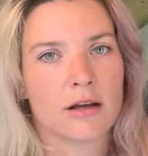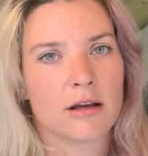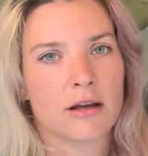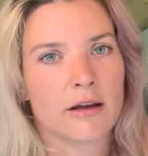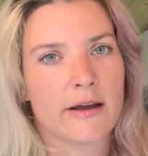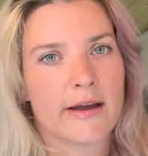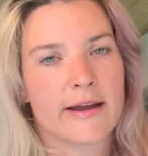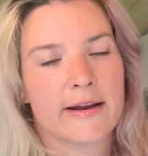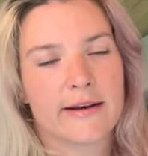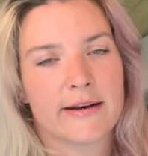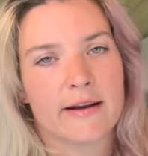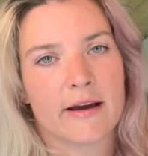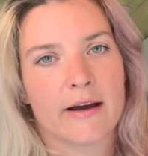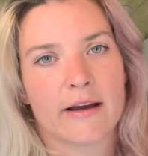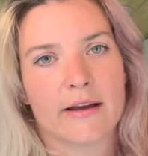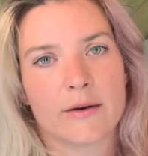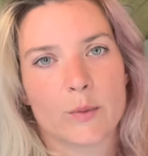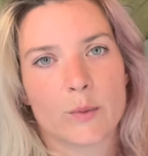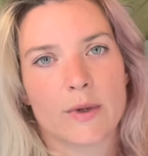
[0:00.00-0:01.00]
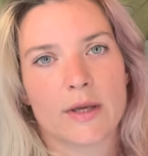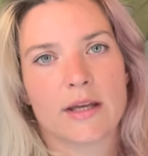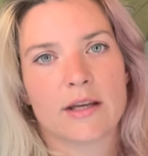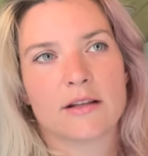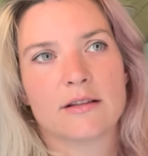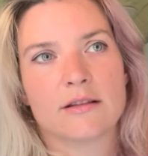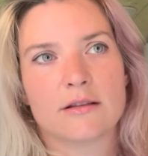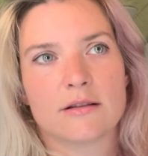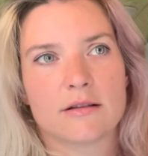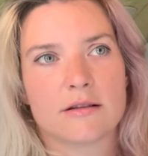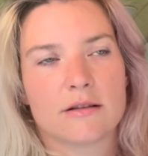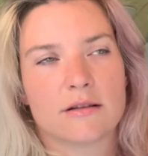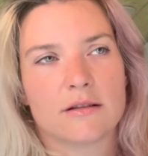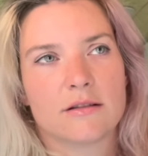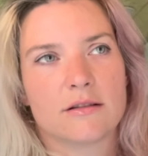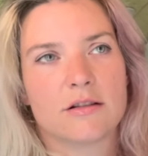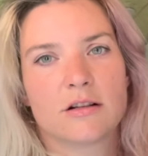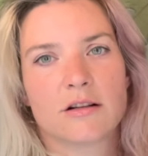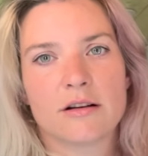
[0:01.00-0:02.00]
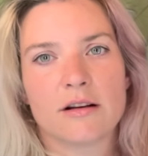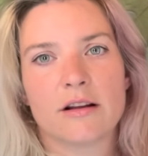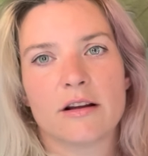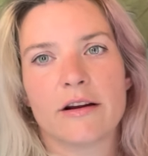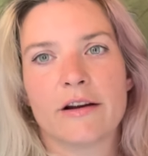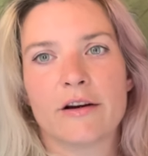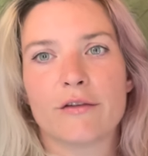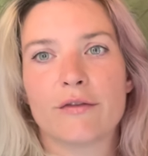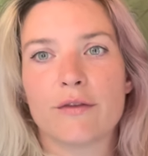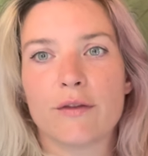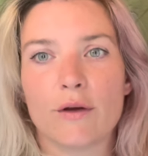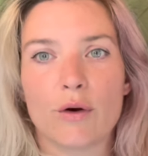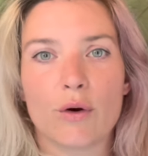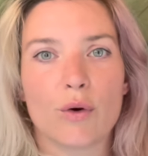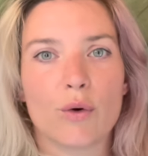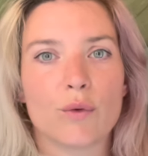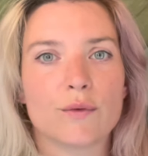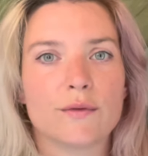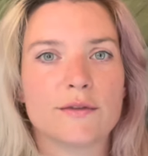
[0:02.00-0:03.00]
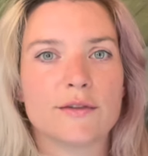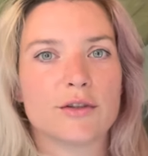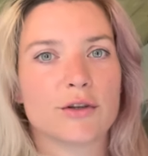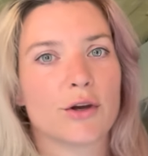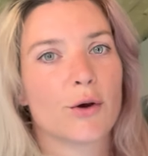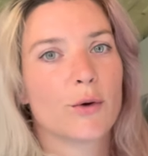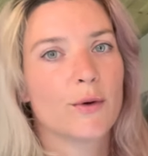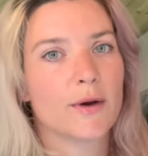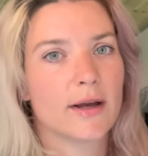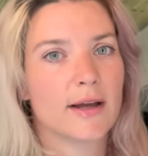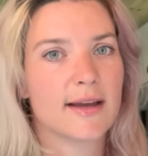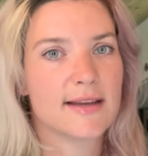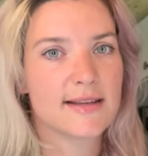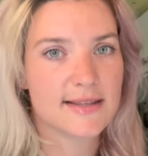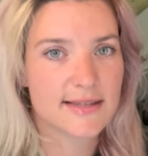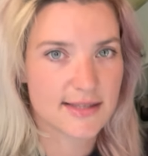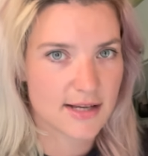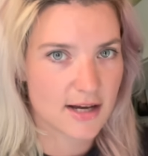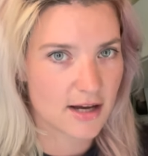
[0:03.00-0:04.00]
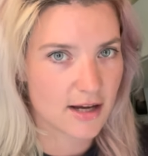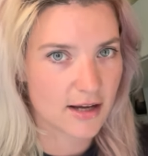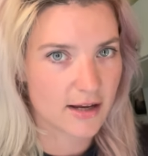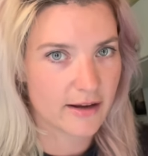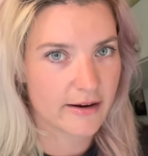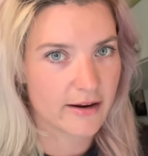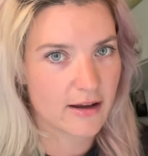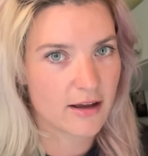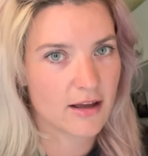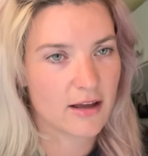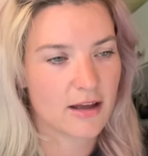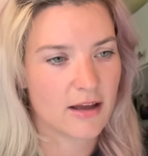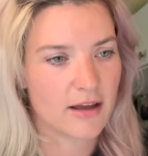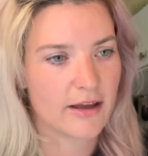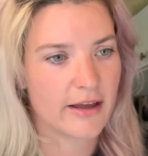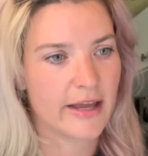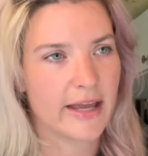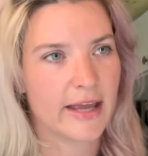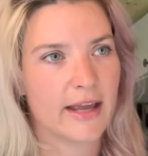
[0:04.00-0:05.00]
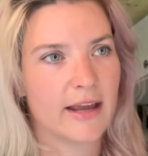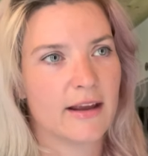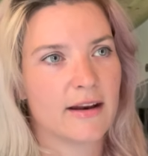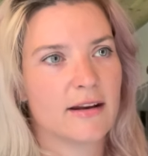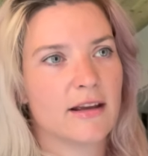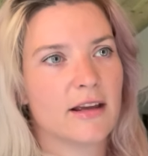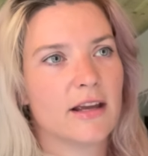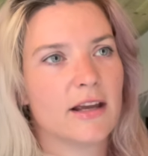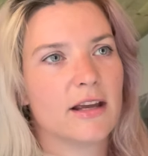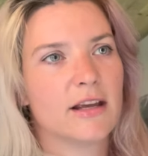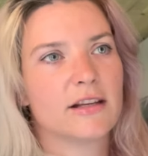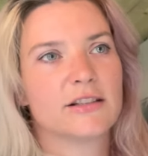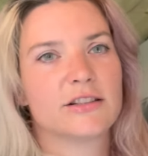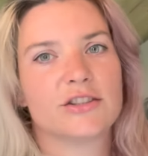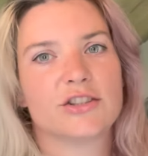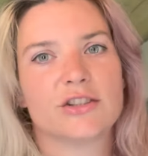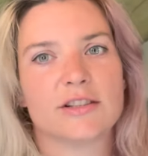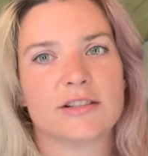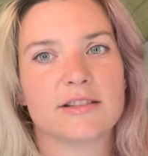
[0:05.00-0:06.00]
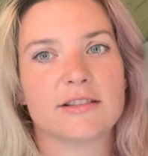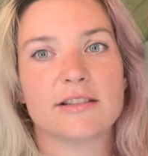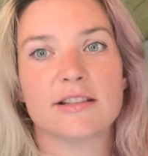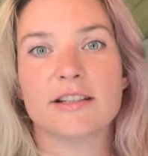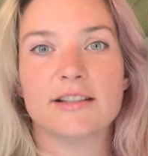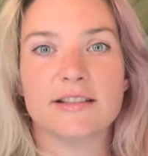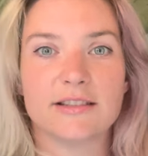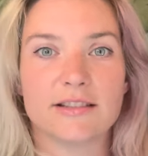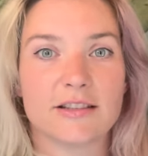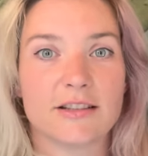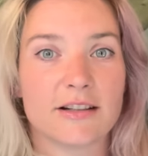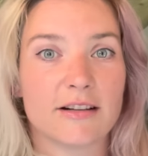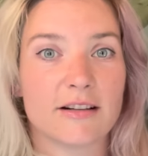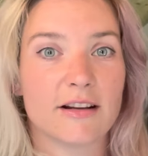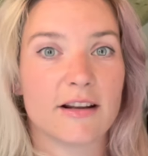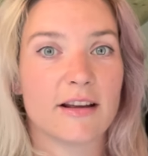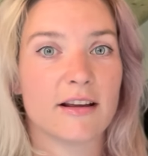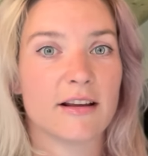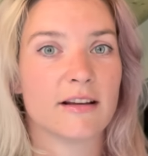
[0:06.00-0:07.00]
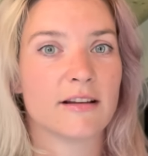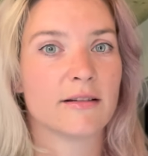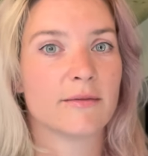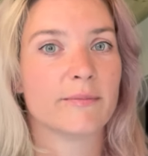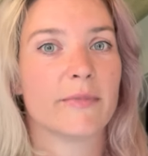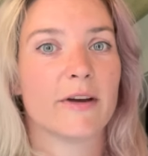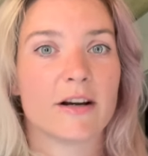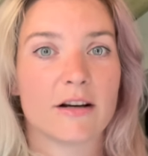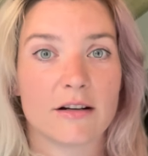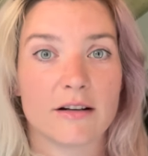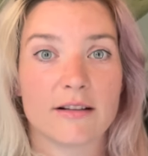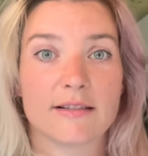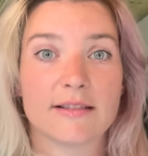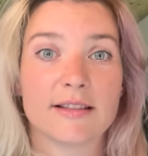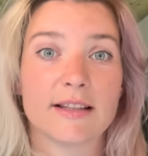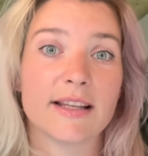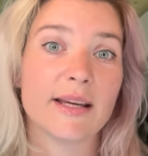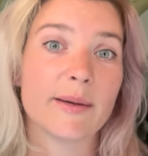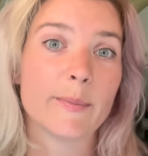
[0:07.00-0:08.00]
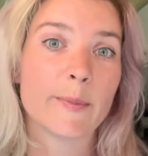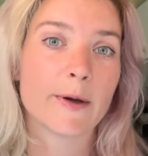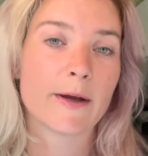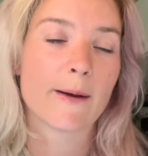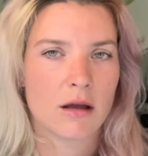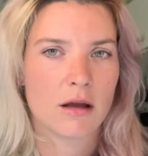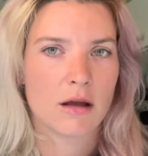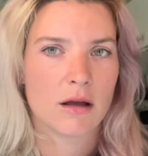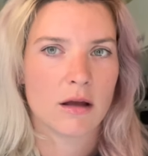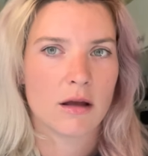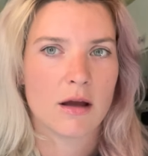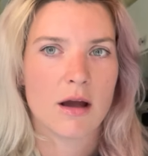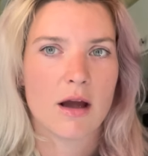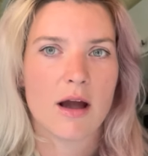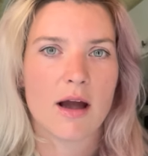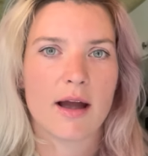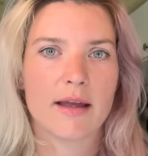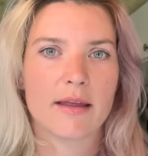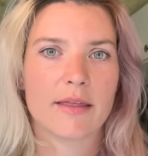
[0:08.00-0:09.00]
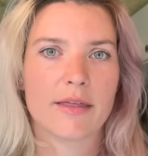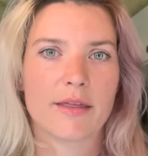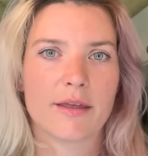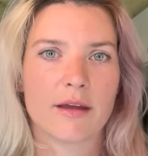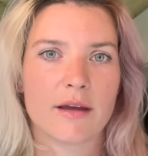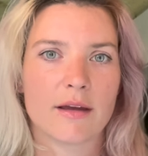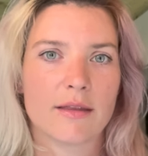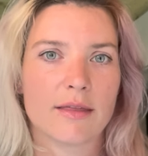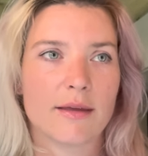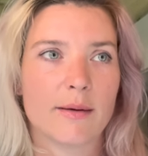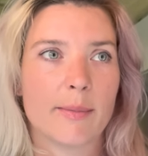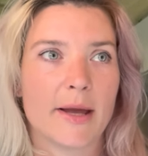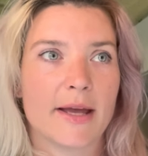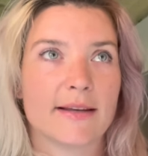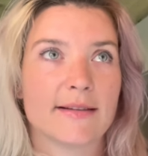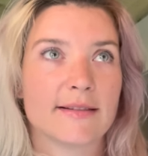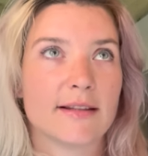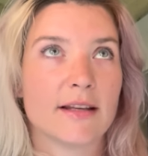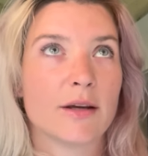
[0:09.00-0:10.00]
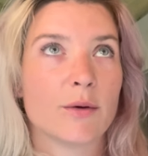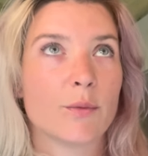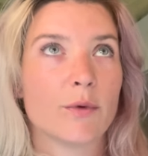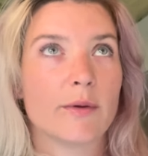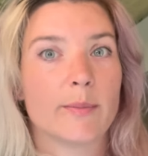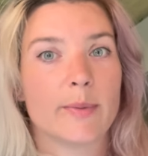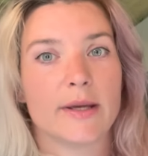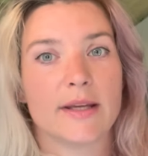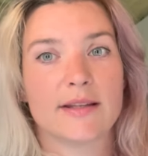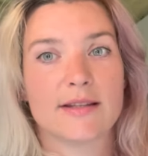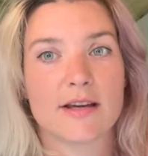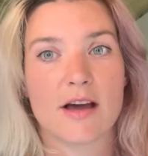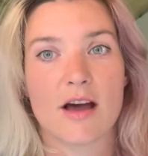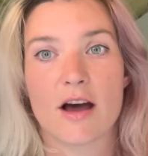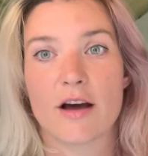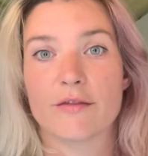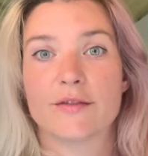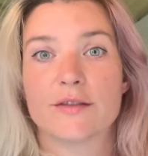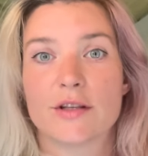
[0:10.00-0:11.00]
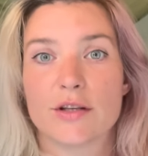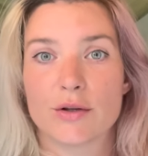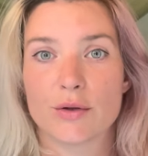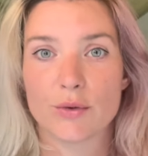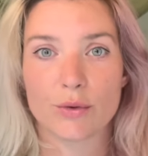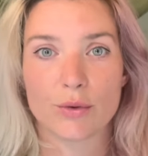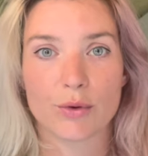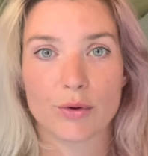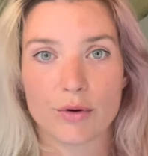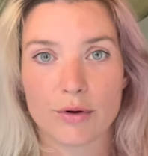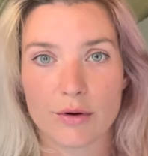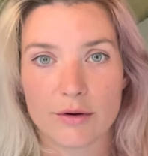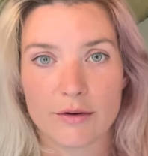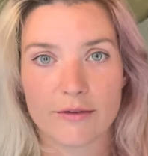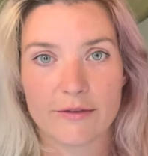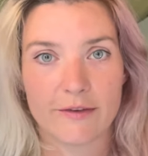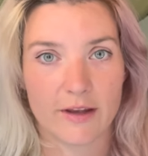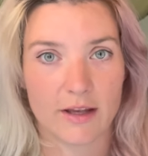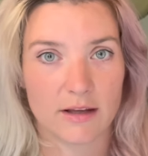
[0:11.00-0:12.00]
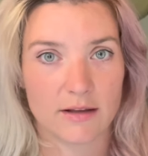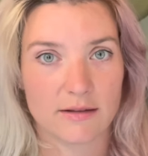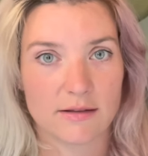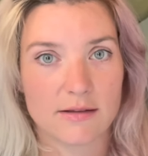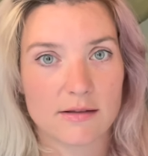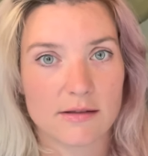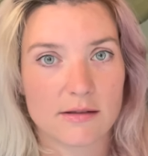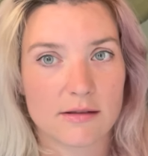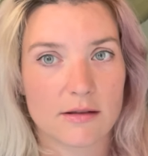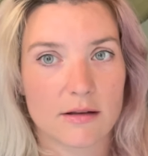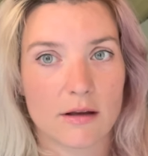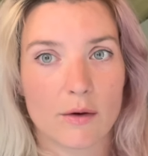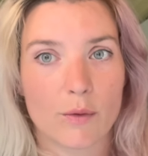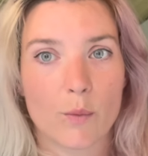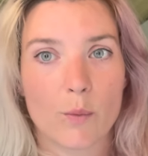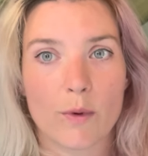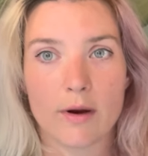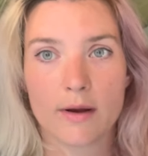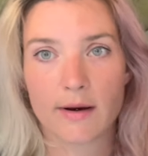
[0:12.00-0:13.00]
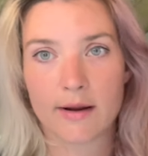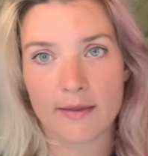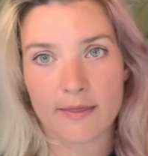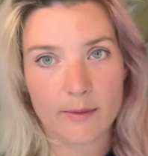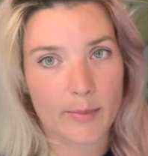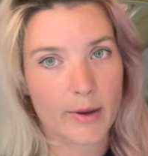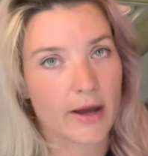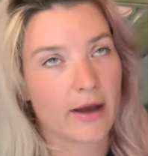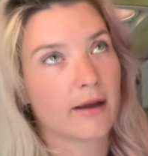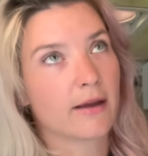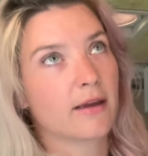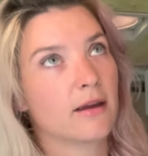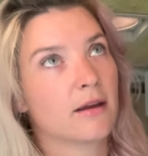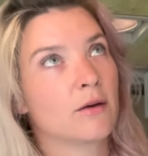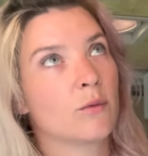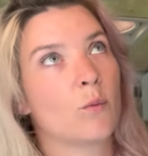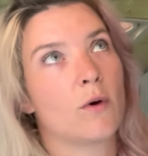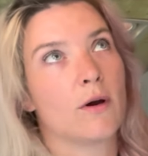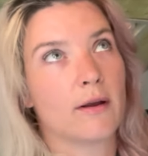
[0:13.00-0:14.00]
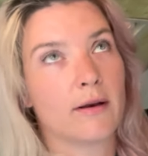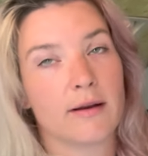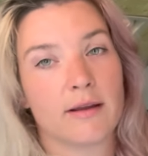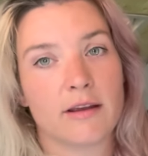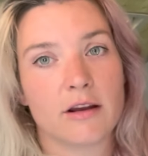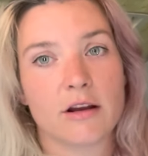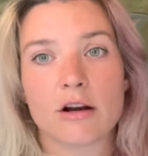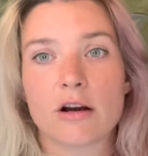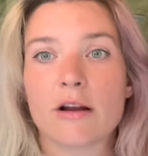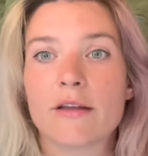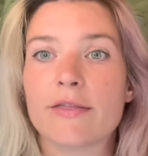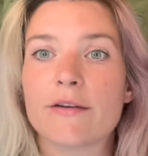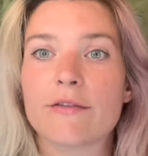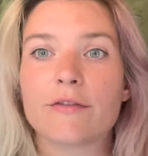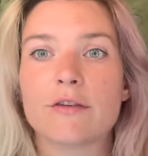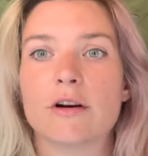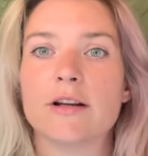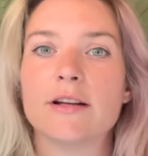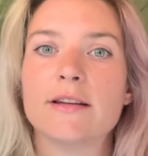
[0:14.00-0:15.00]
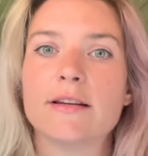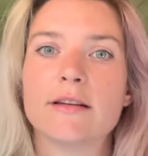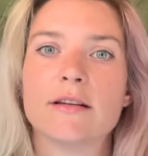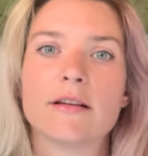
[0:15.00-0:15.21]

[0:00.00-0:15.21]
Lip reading: at night we can turn the airflow to go inside, and it's just easier and better to sleep. I think the best thing would be to have 2 fans, one in the back and one here at the front.